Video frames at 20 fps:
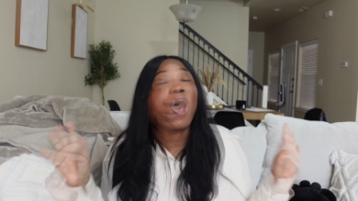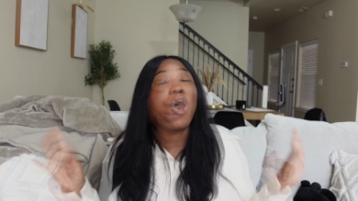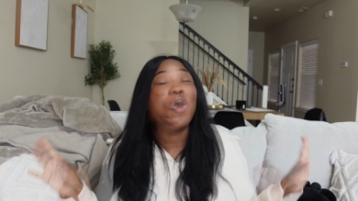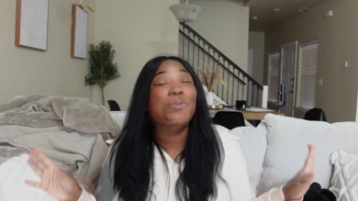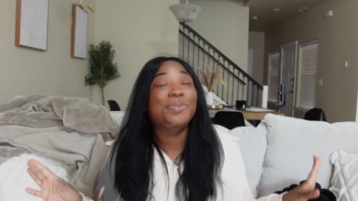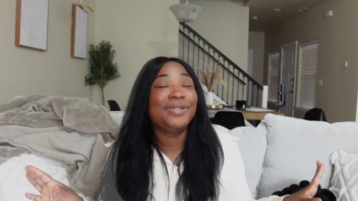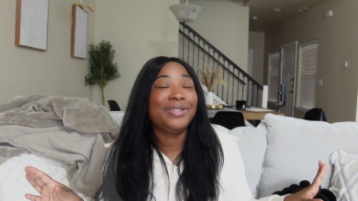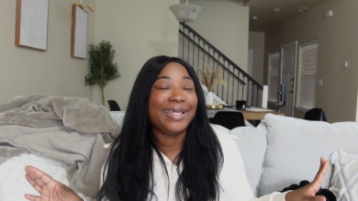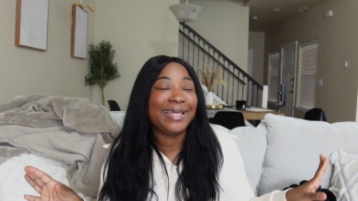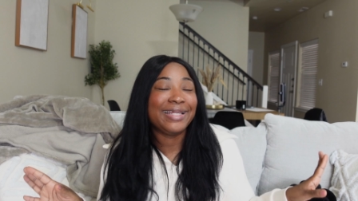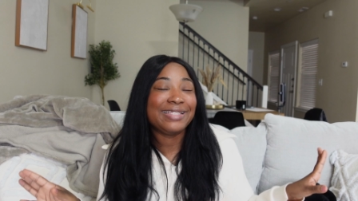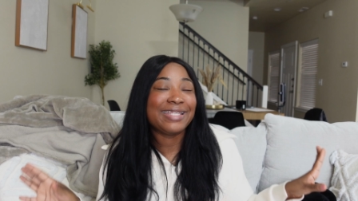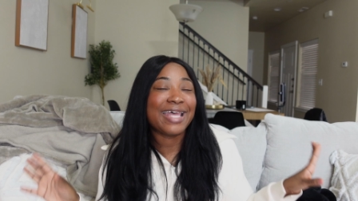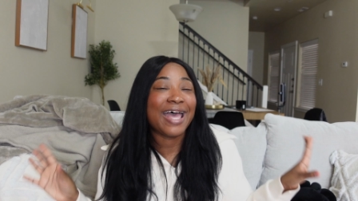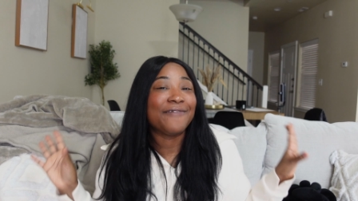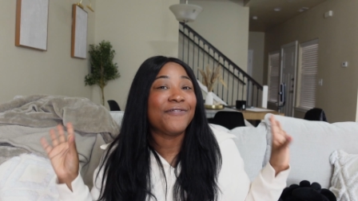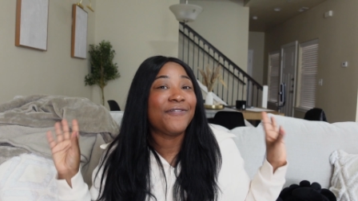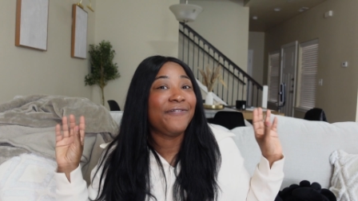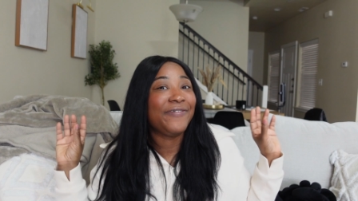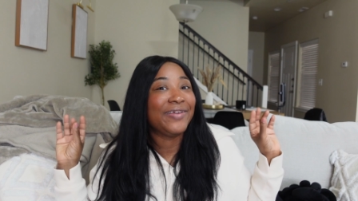I hope you ladies
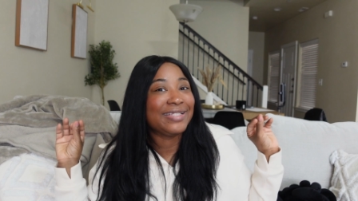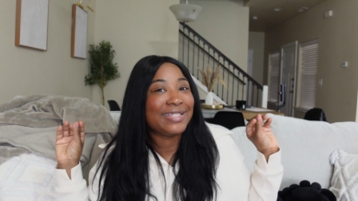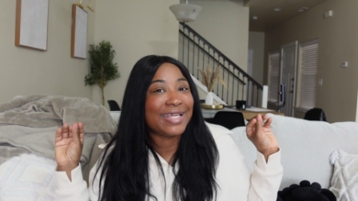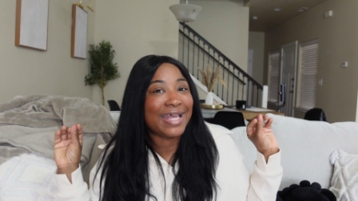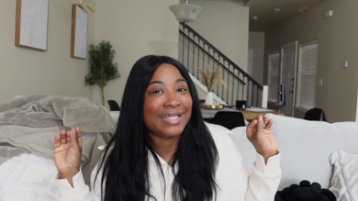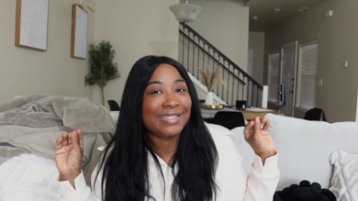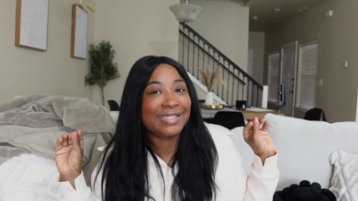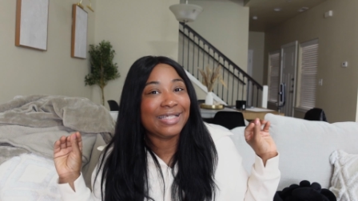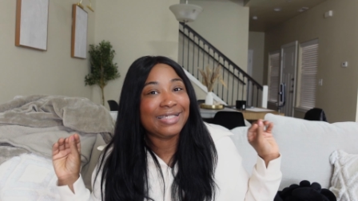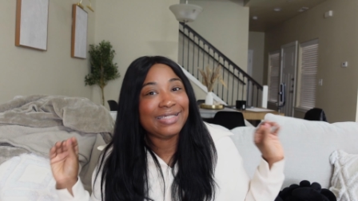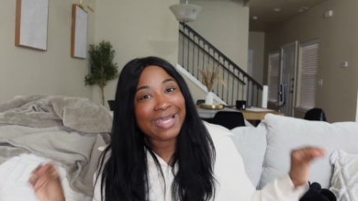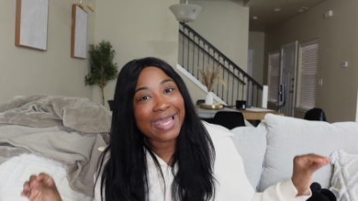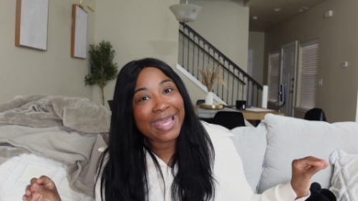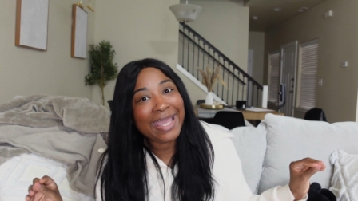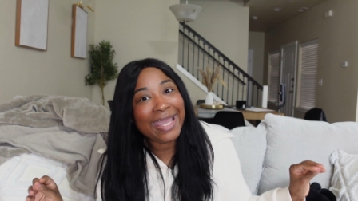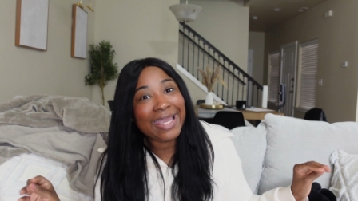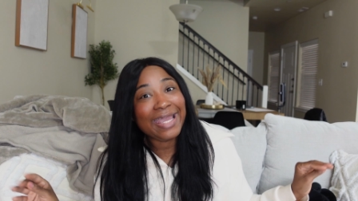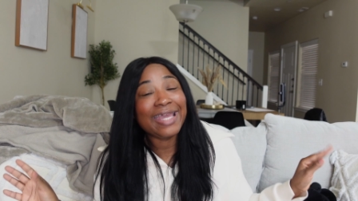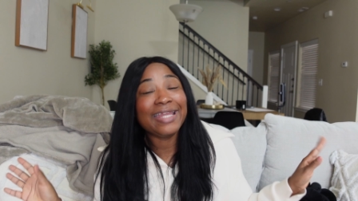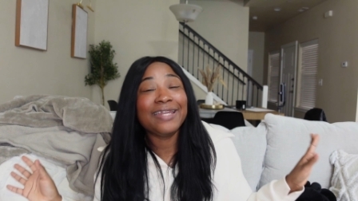have a fantastic
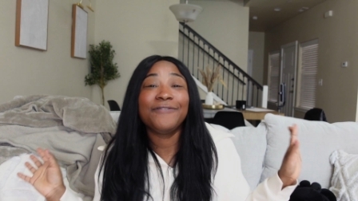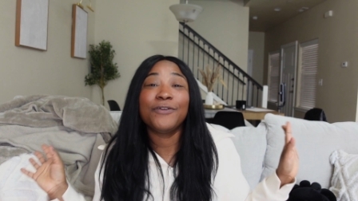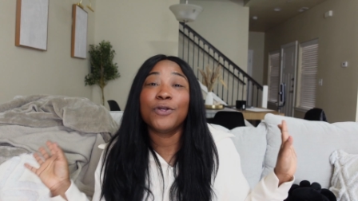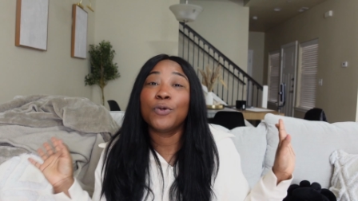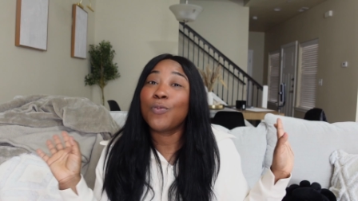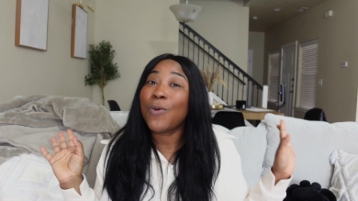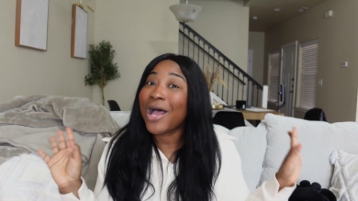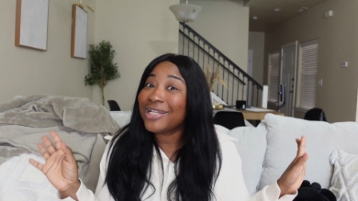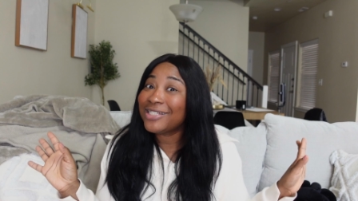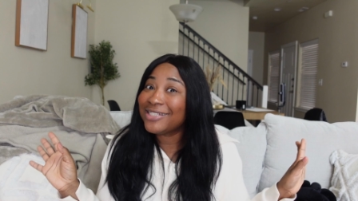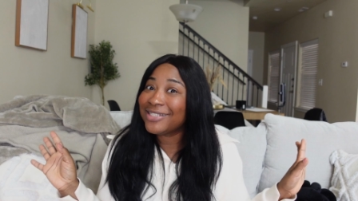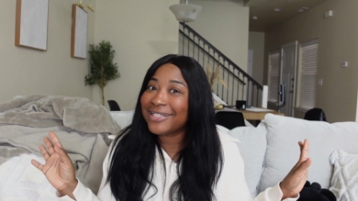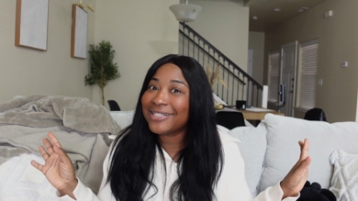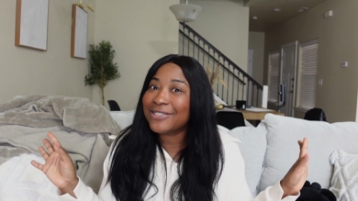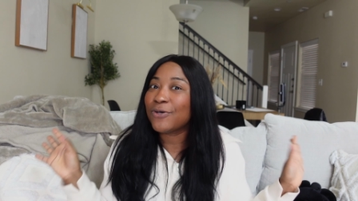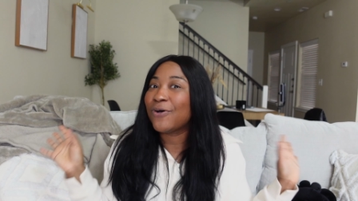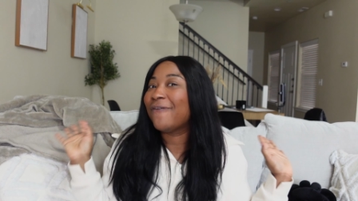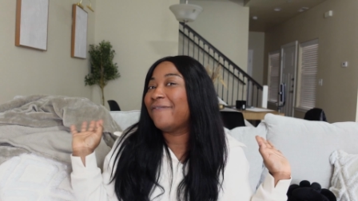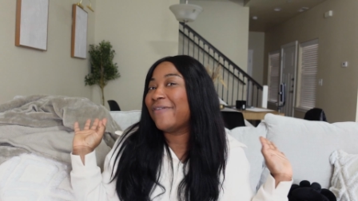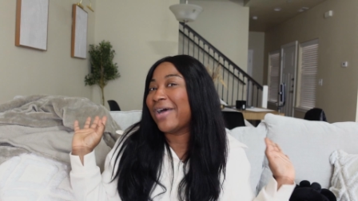day and if you're watching
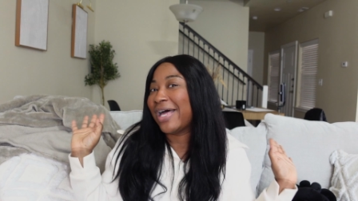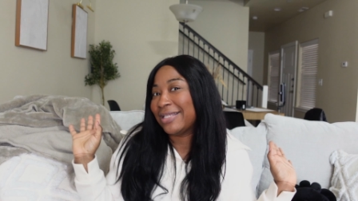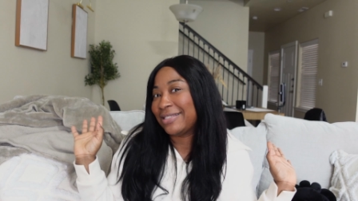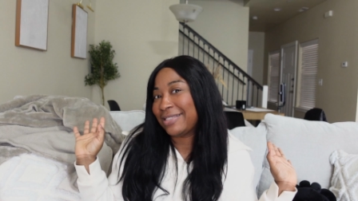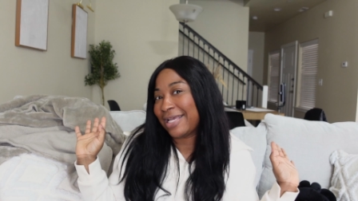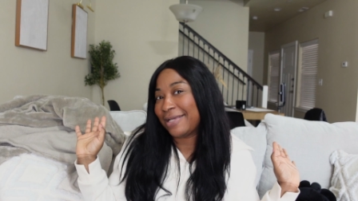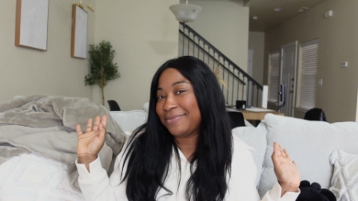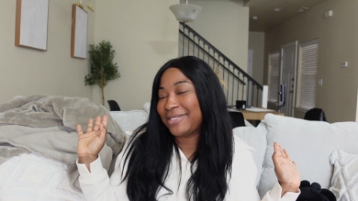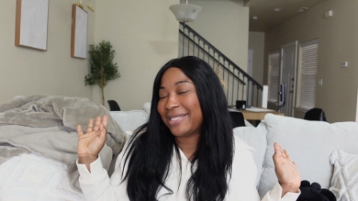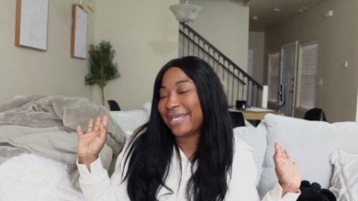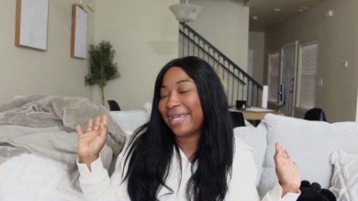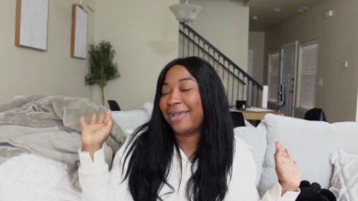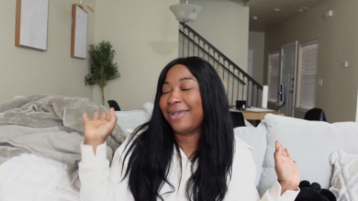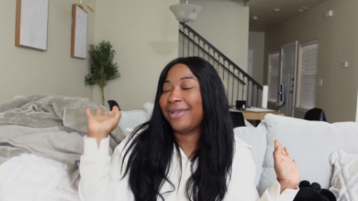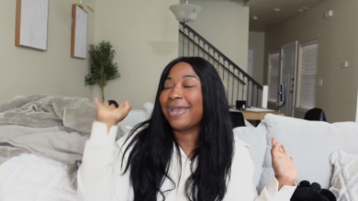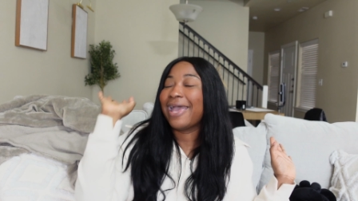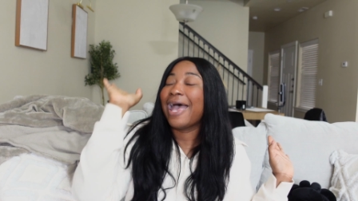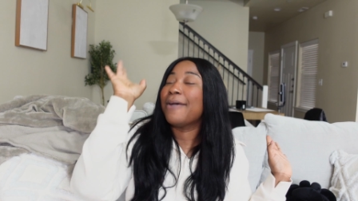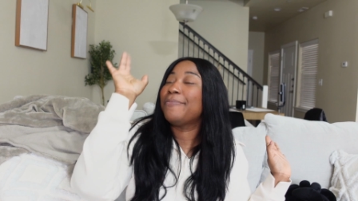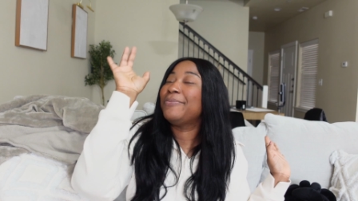this on Valentine's
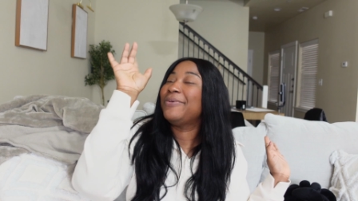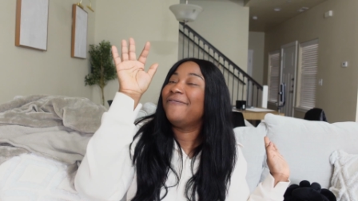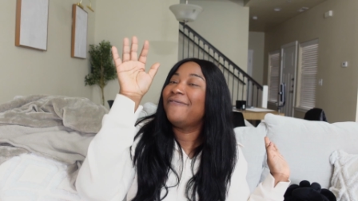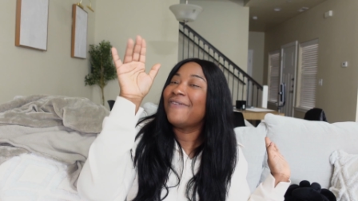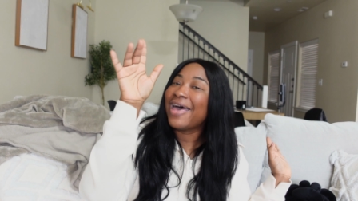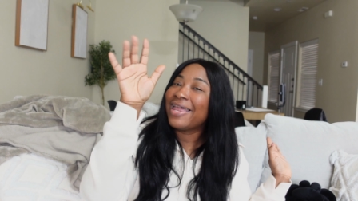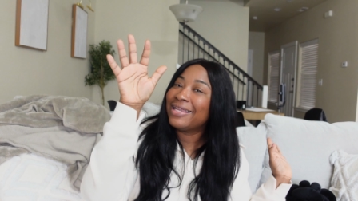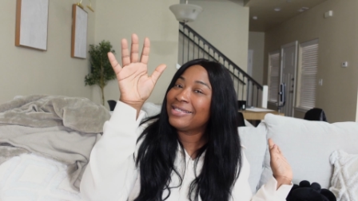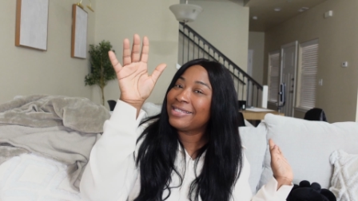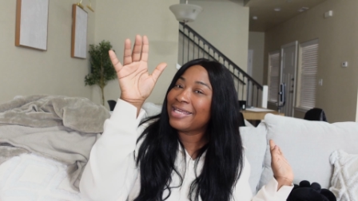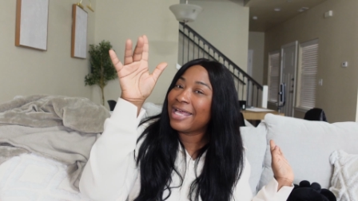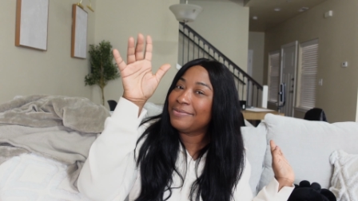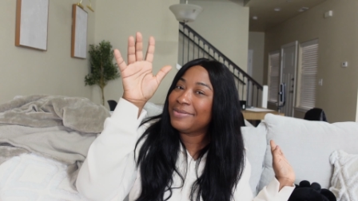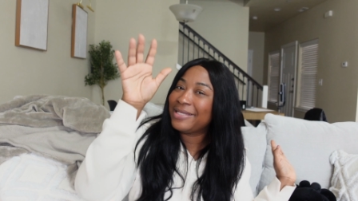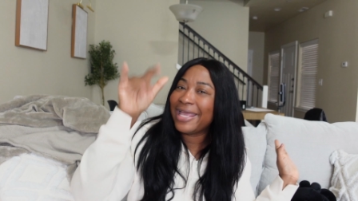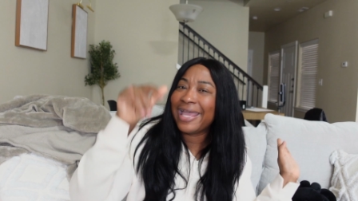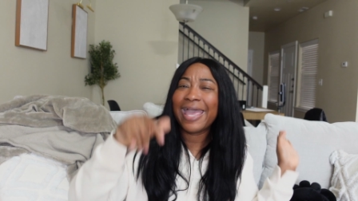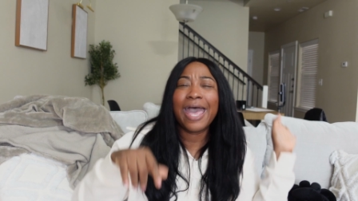Day, happy Valentine's Day,